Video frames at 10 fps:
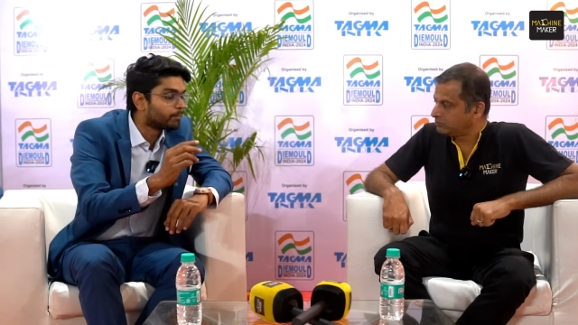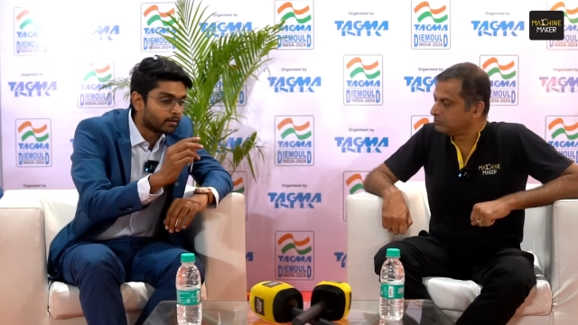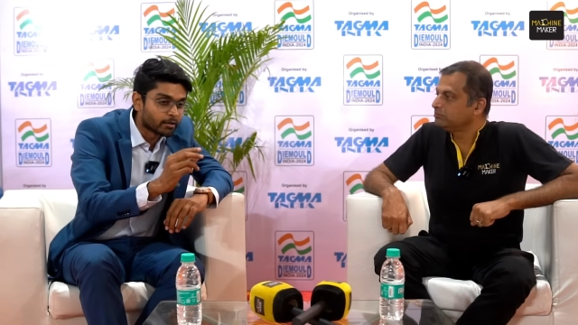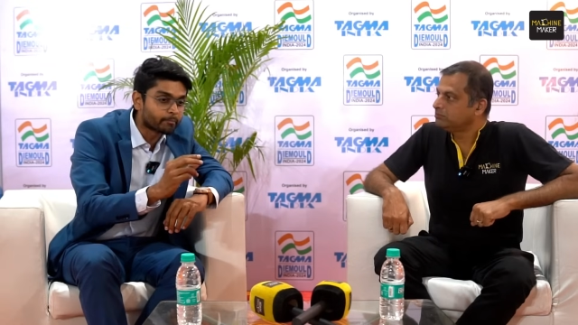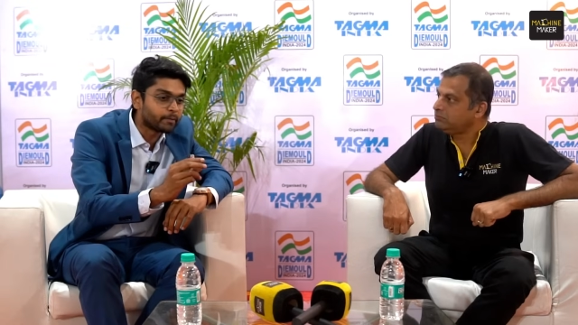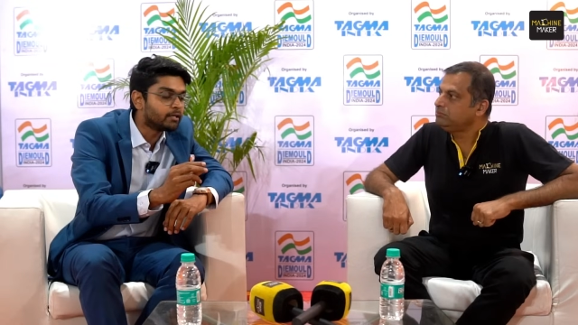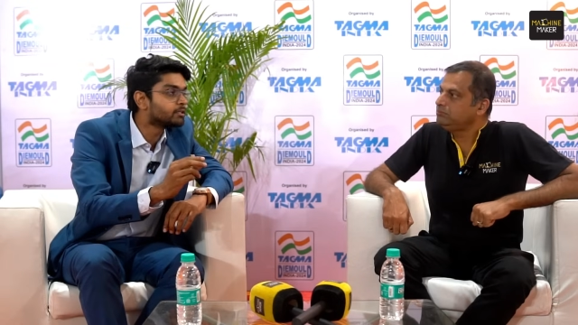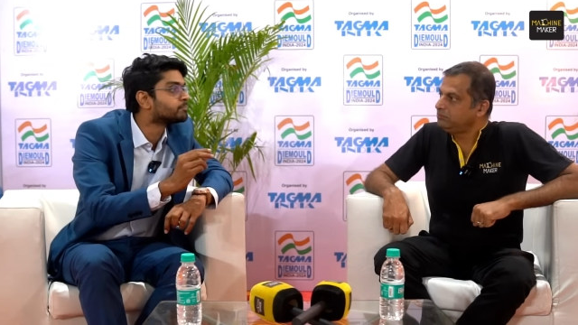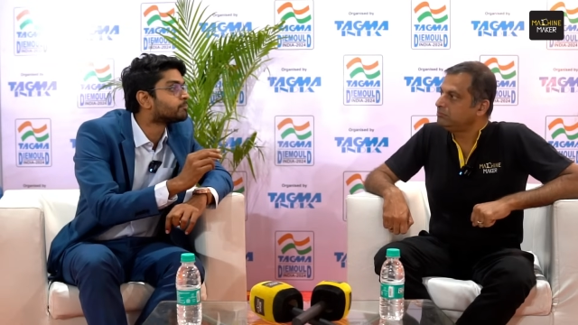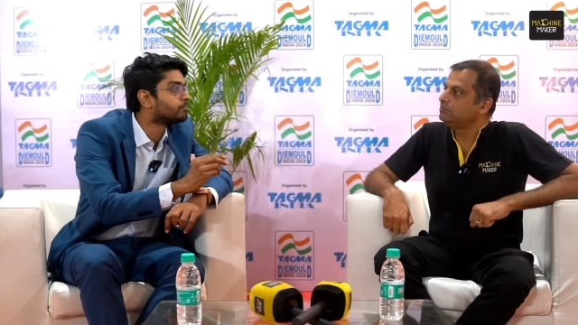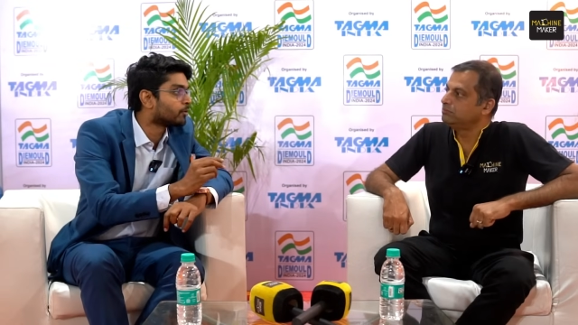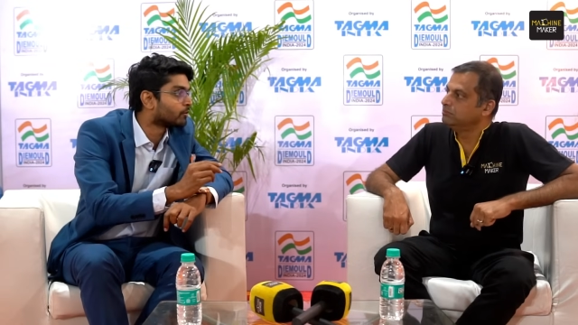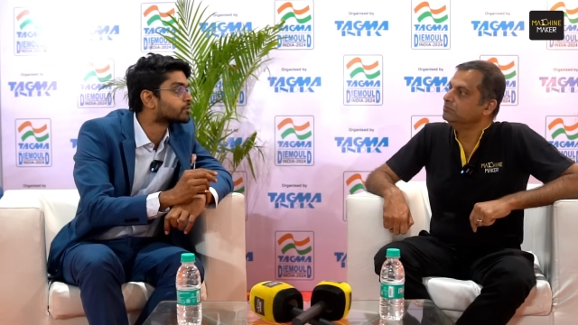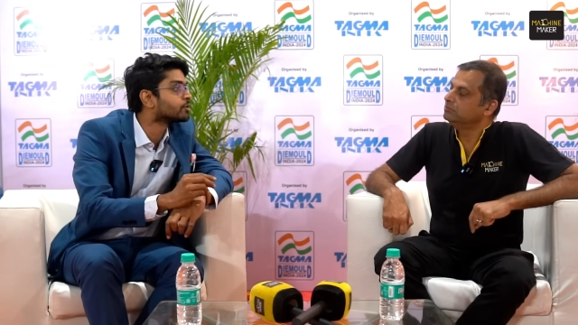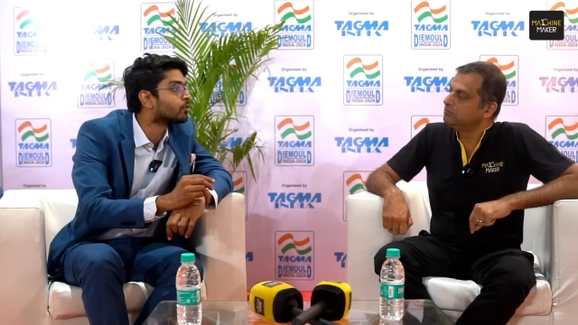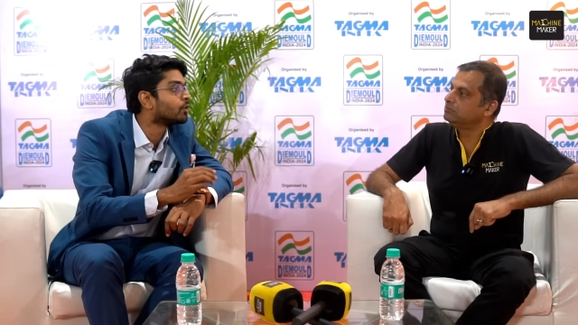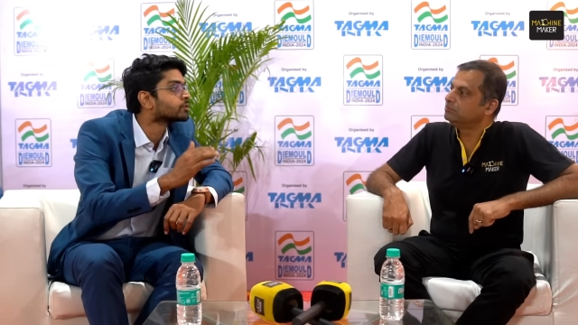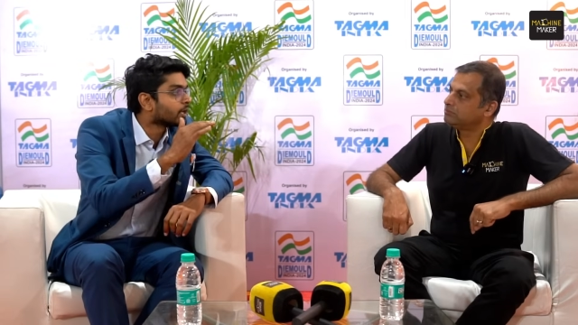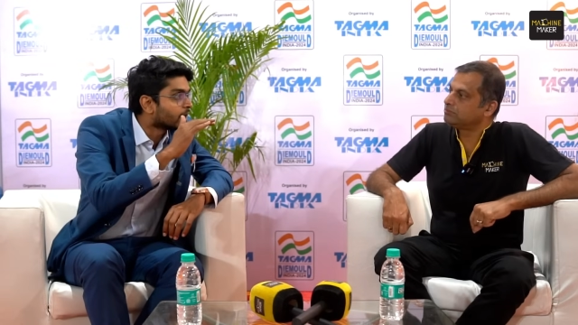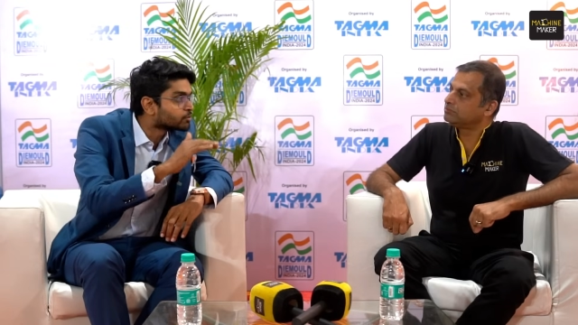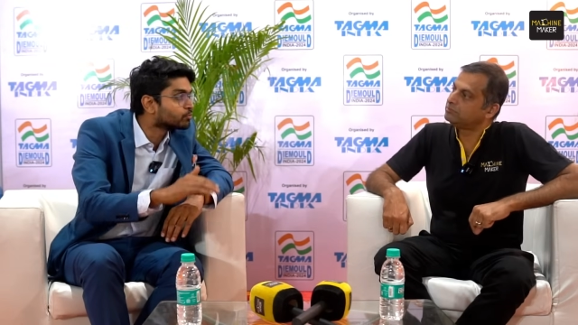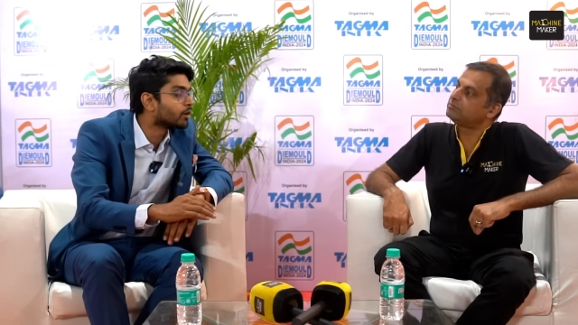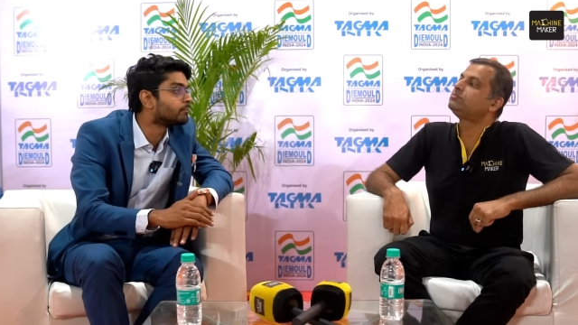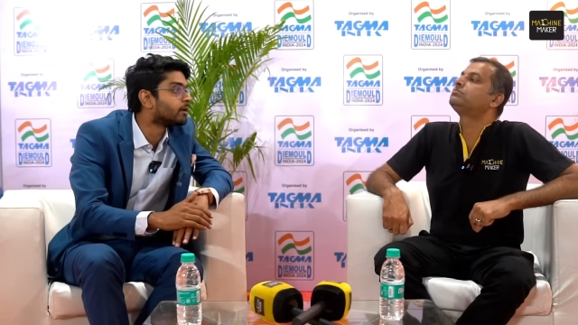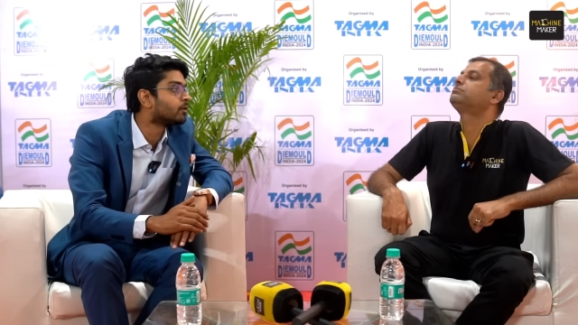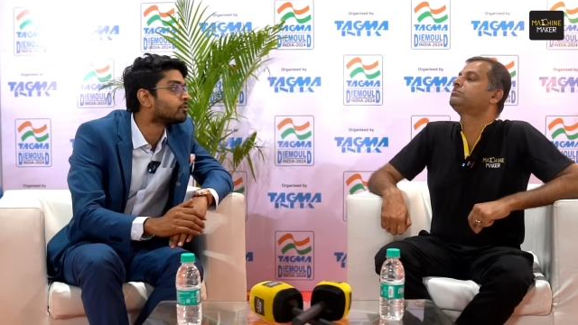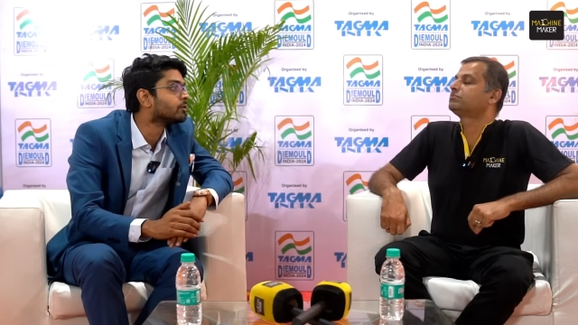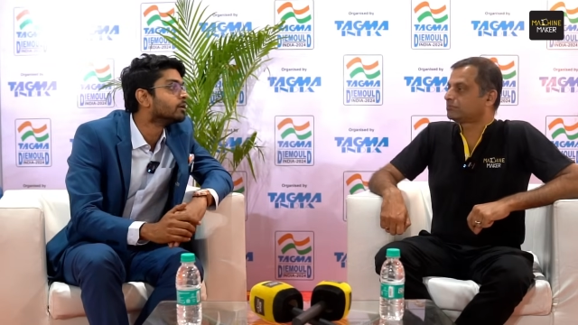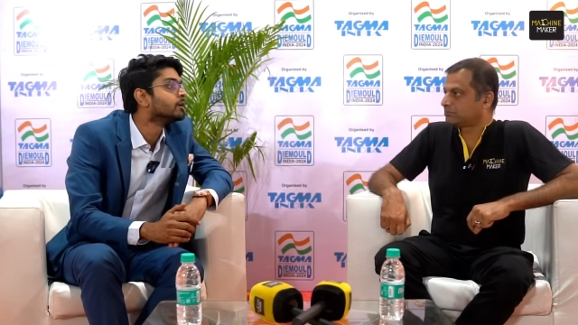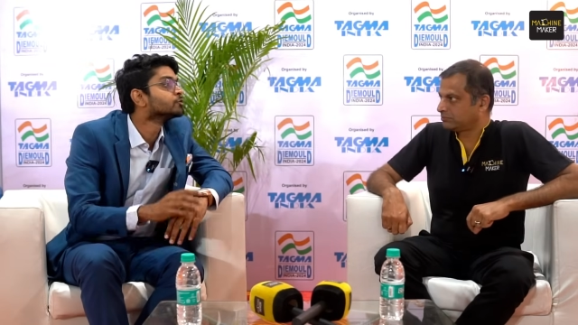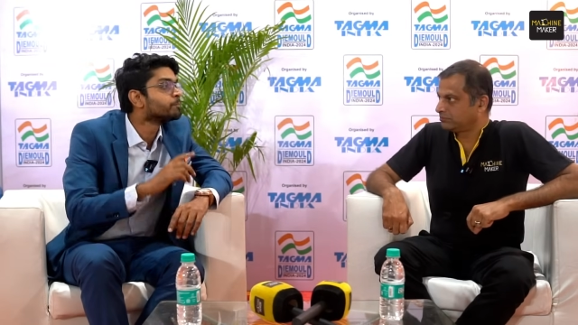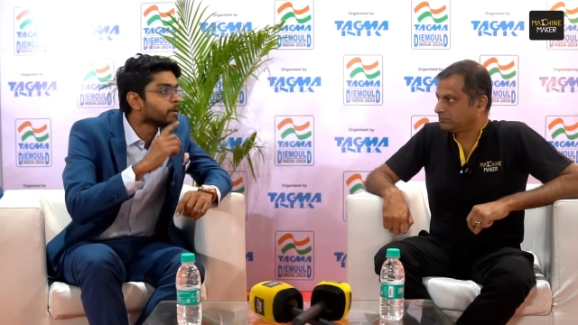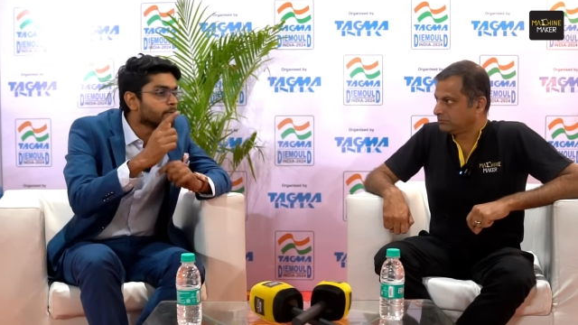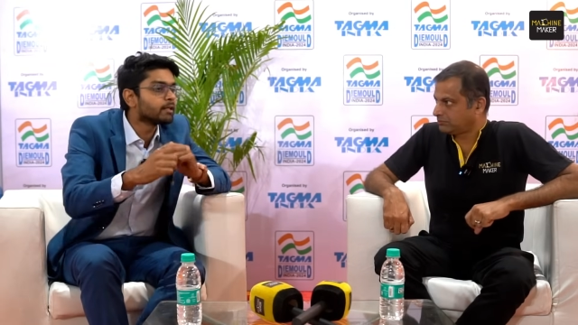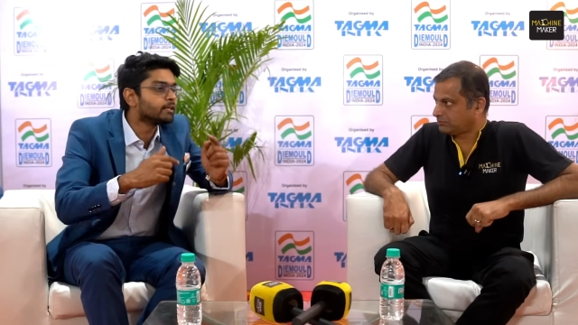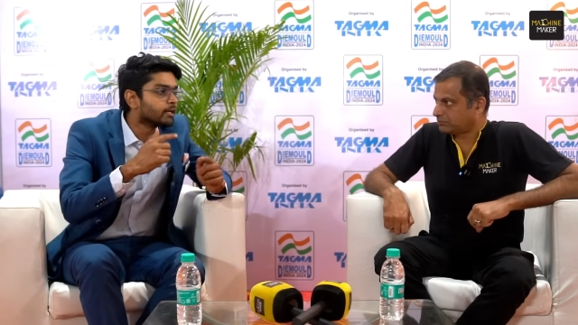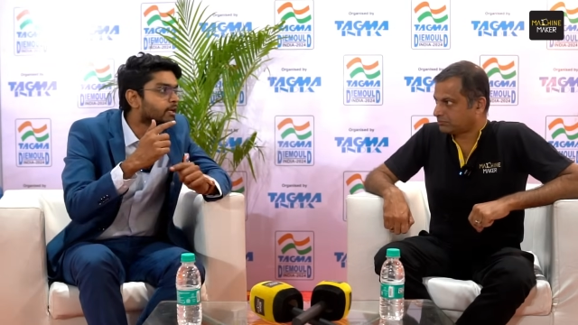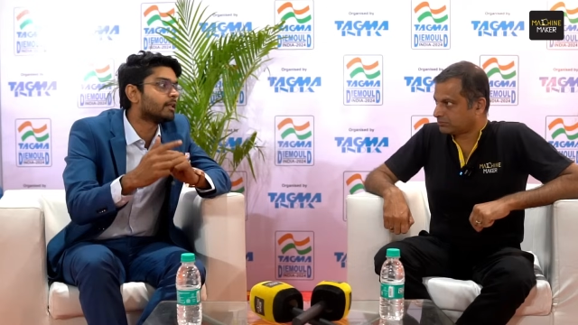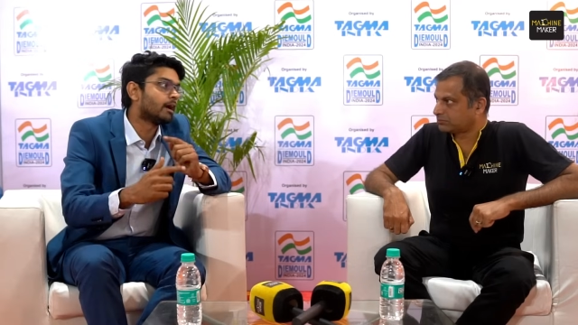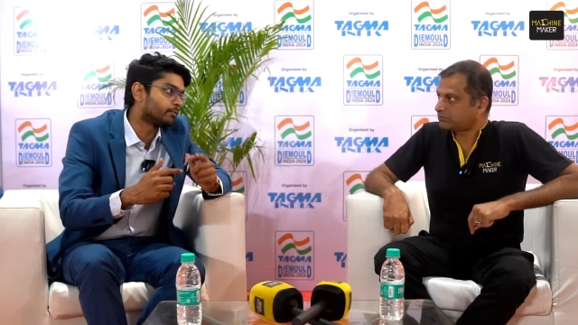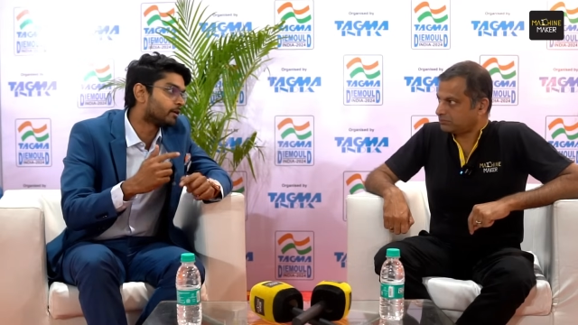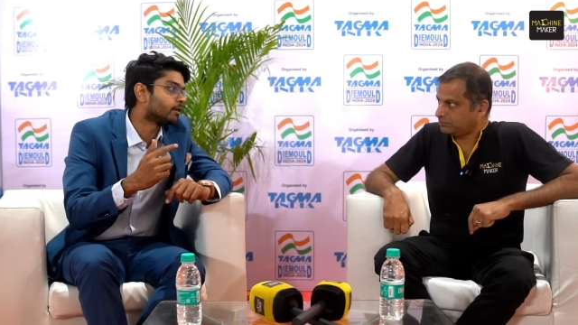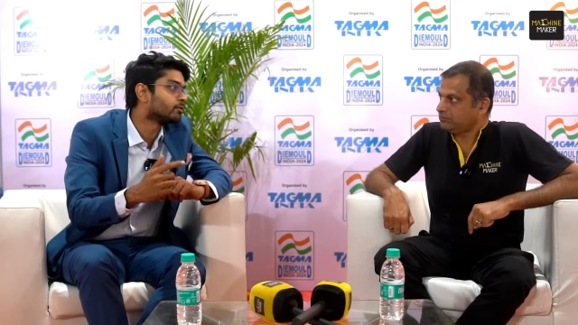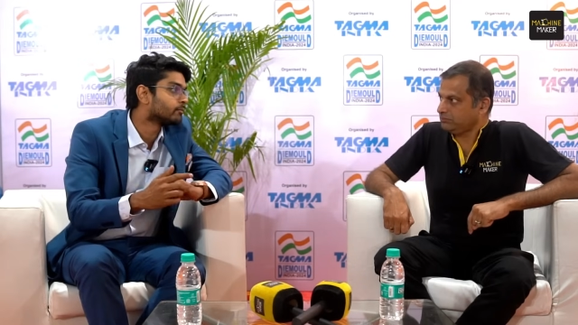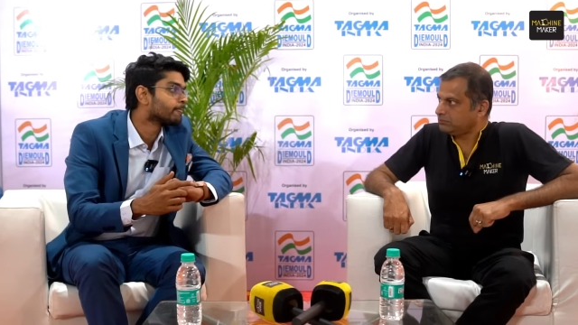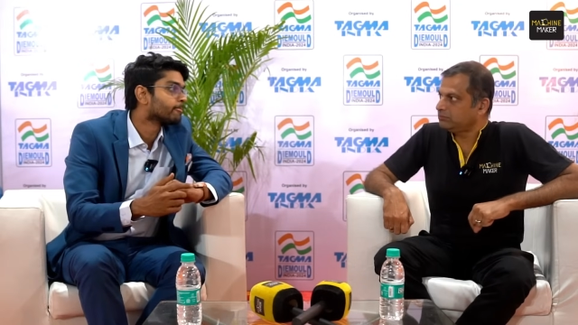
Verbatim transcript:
Speaker 1: per piece production cost has to come down. So people are thinking in that way now.